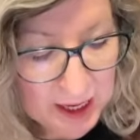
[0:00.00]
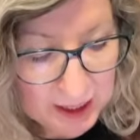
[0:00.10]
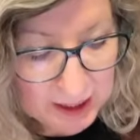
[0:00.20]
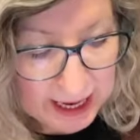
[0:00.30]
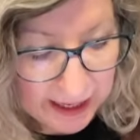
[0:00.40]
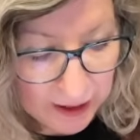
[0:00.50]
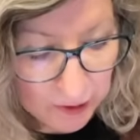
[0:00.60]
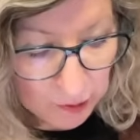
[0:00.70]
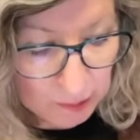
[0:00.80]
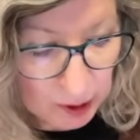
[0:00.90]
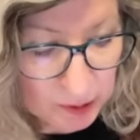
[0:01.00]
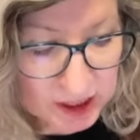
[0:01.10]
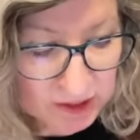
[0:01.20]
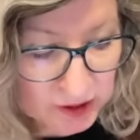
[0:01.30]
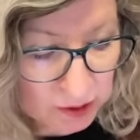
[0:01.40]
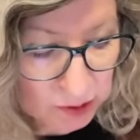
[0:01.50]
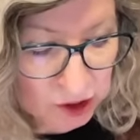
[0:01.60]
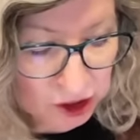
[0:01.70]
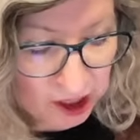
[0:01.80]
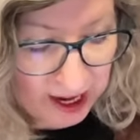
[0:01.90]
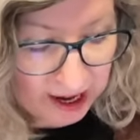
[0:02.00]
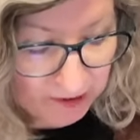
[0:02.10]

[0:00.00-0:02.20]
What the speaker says: Now, most of you should have